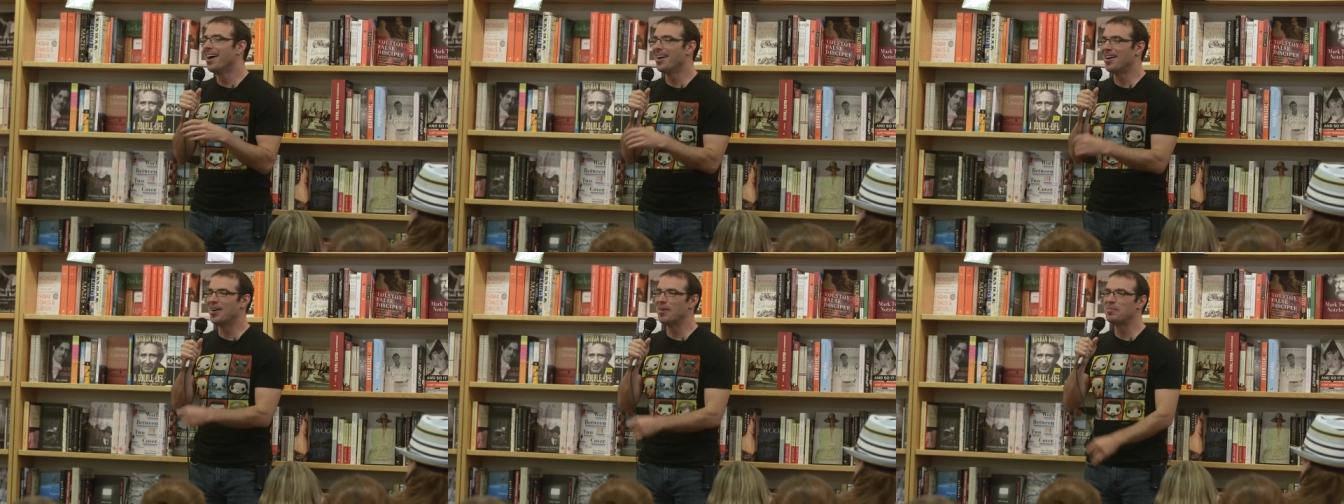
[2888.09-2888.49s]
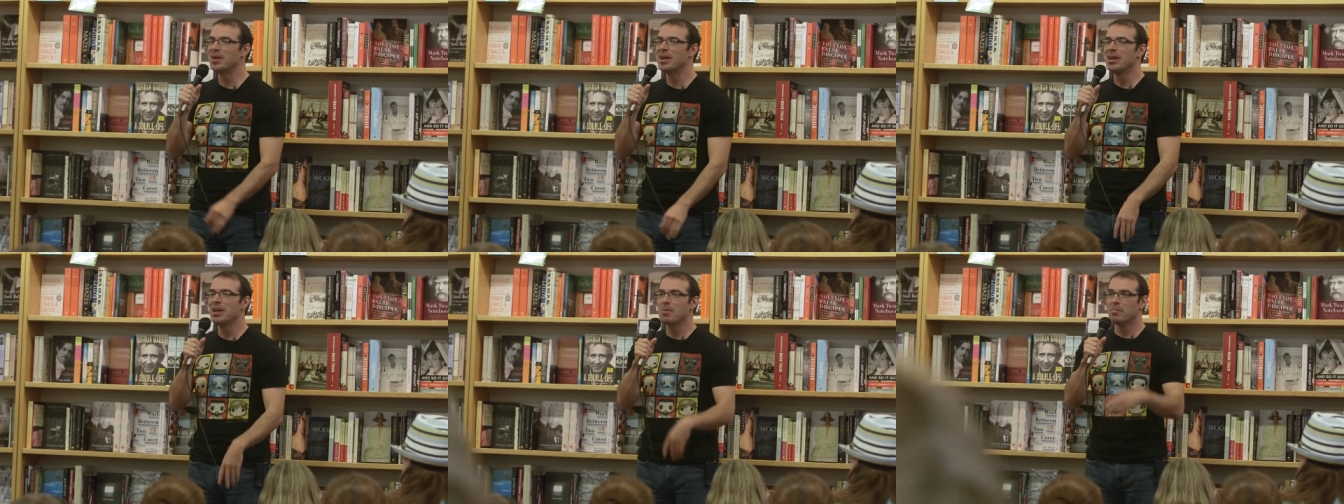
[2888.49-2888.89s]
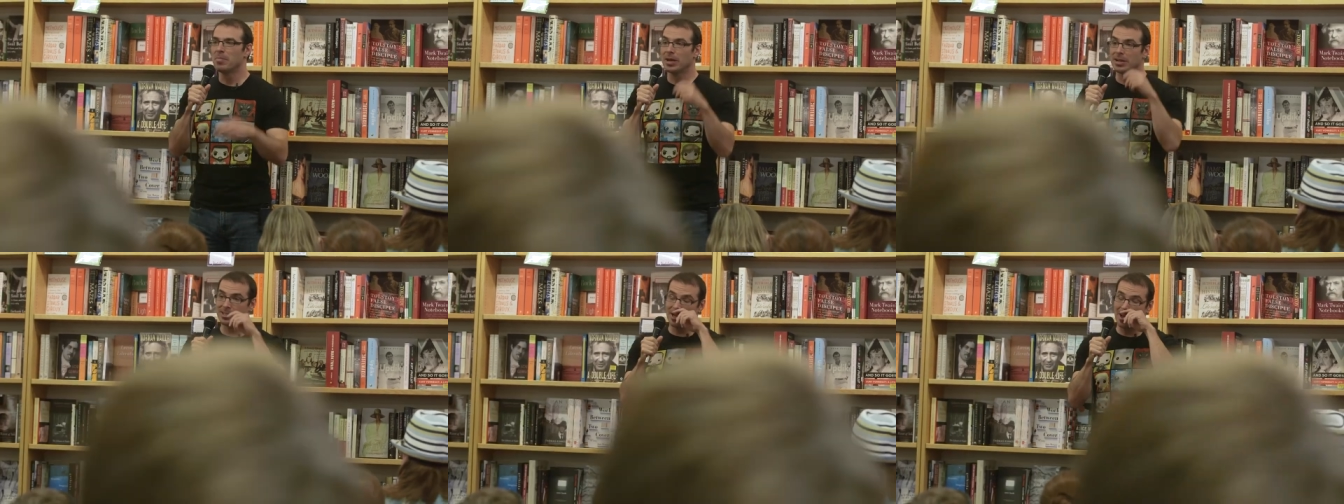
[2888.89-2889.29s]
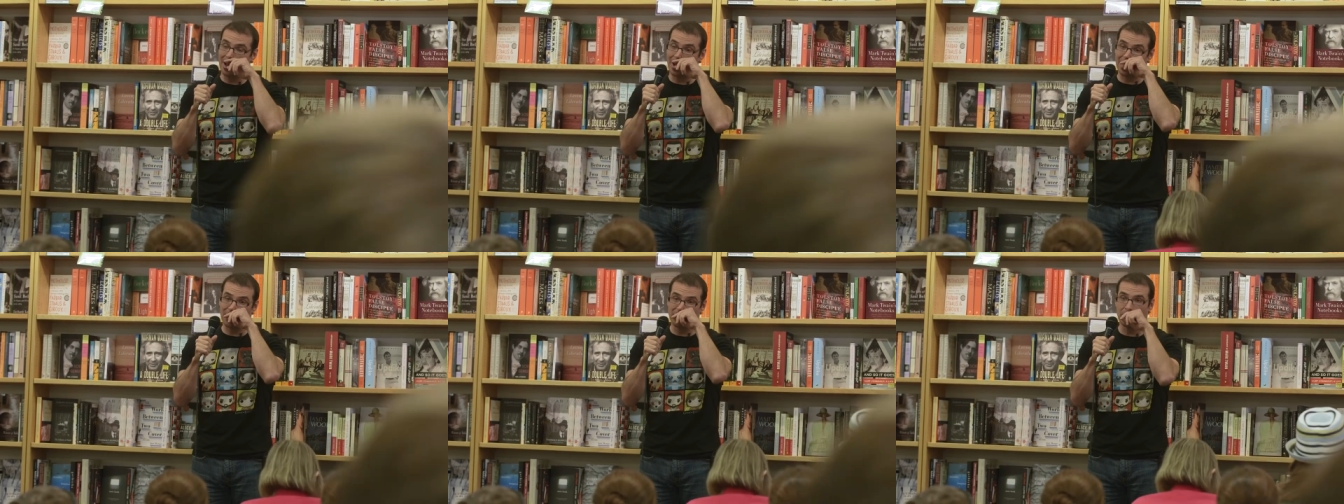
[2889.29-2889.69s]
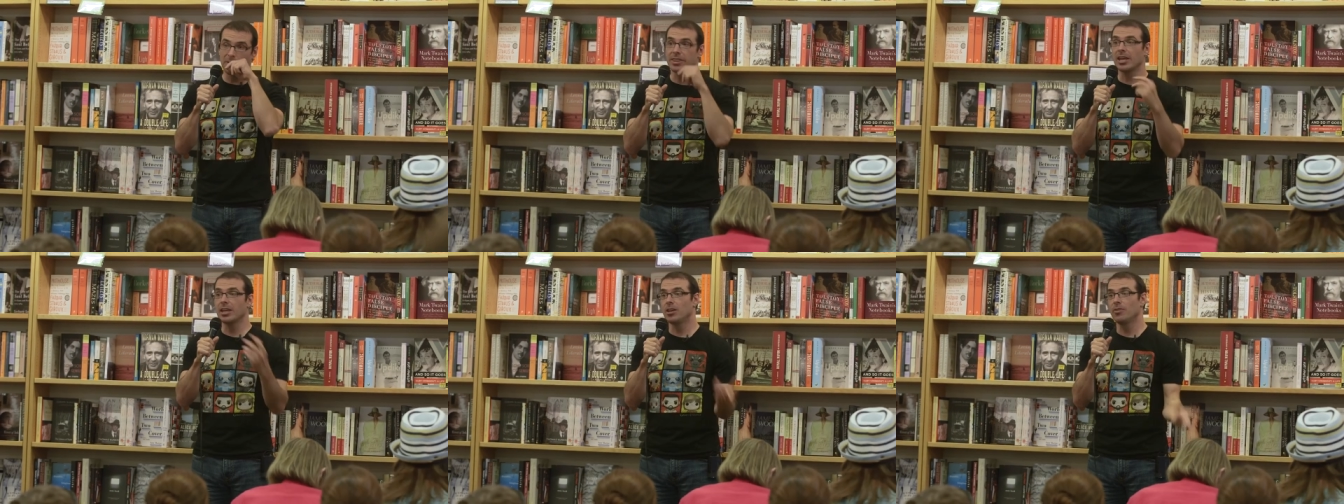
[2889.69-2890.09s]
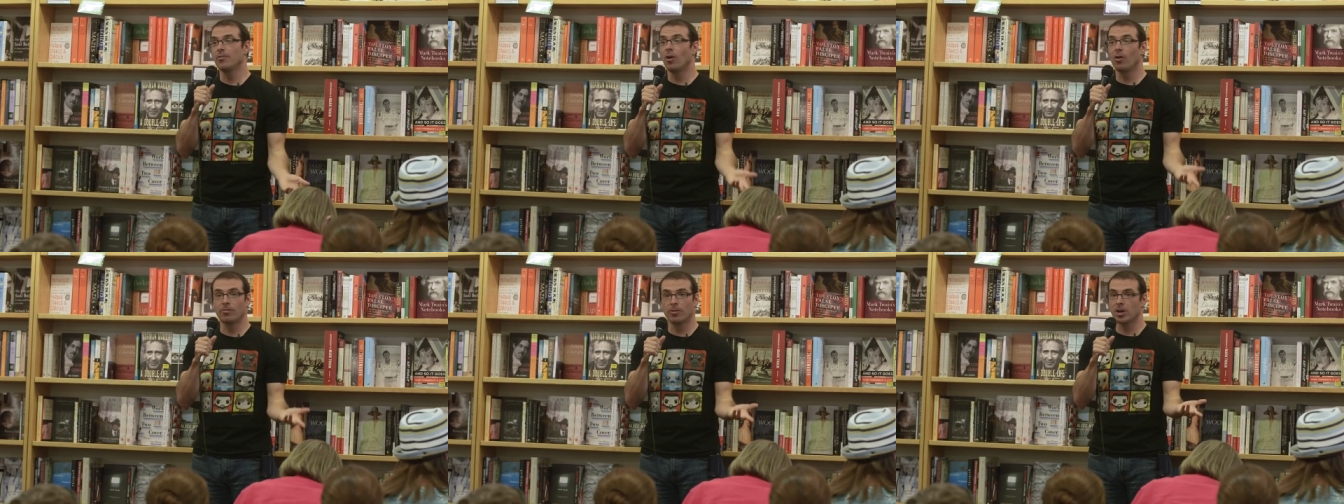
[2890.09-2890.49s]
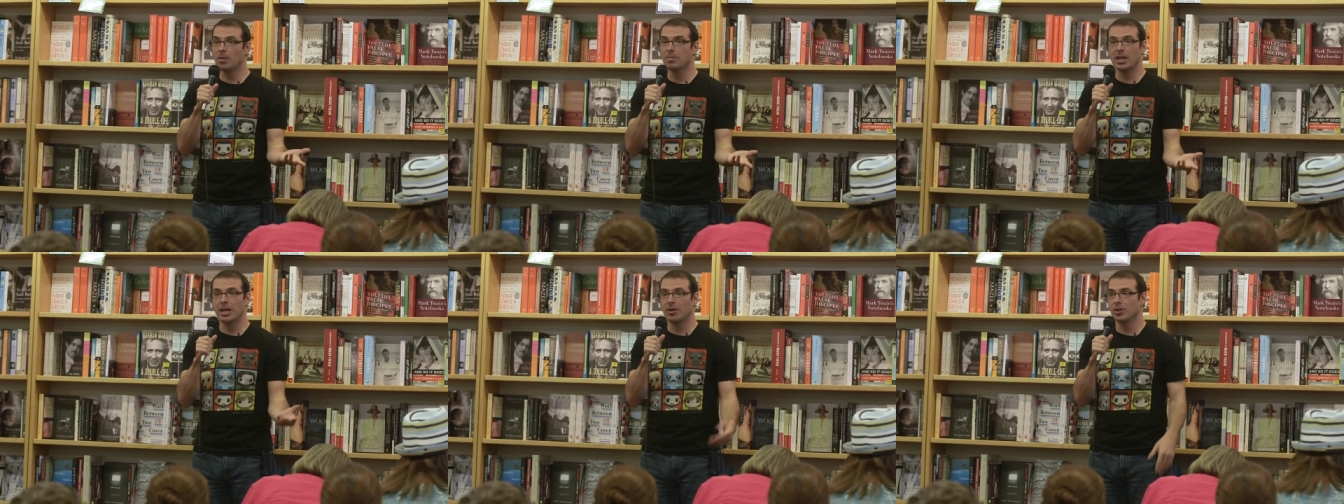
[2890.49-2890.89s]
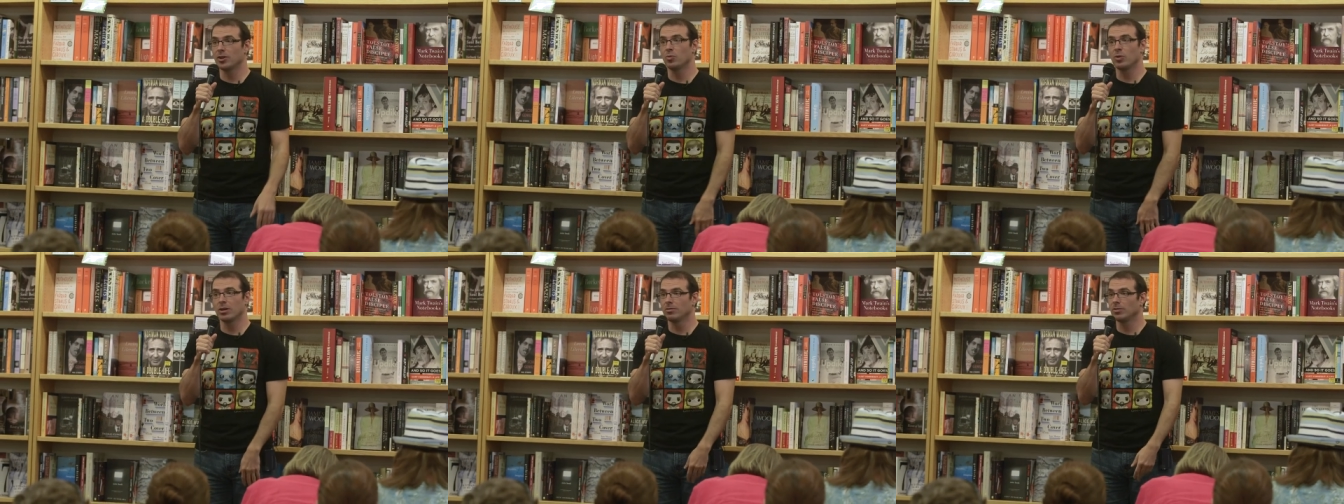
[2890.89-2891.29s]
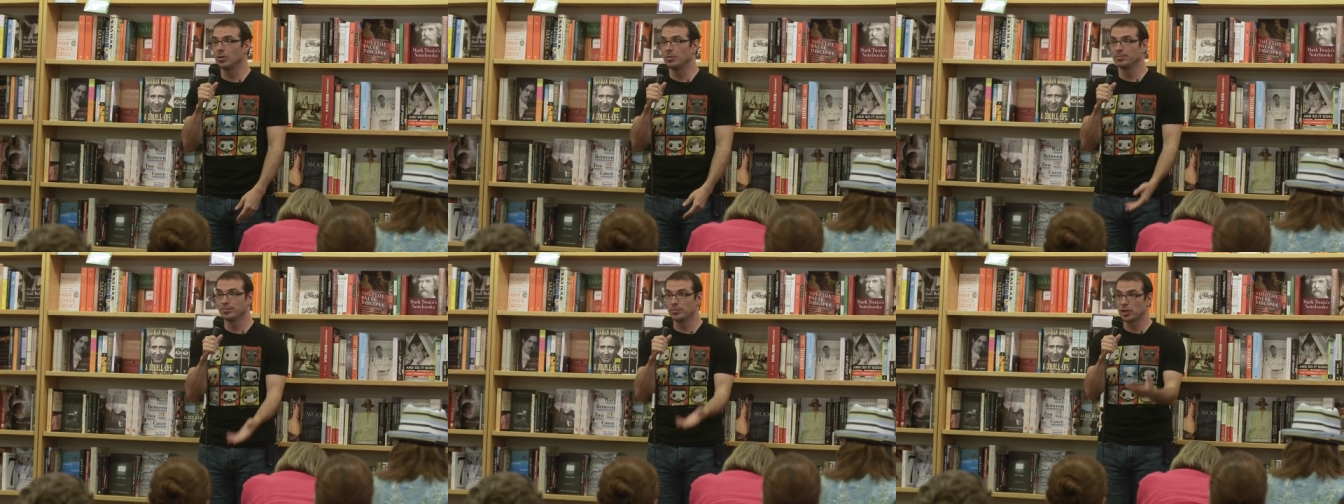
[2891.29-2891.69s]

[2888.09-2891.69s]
um, but, uh, but thank you for all for coming out. You're wonderful.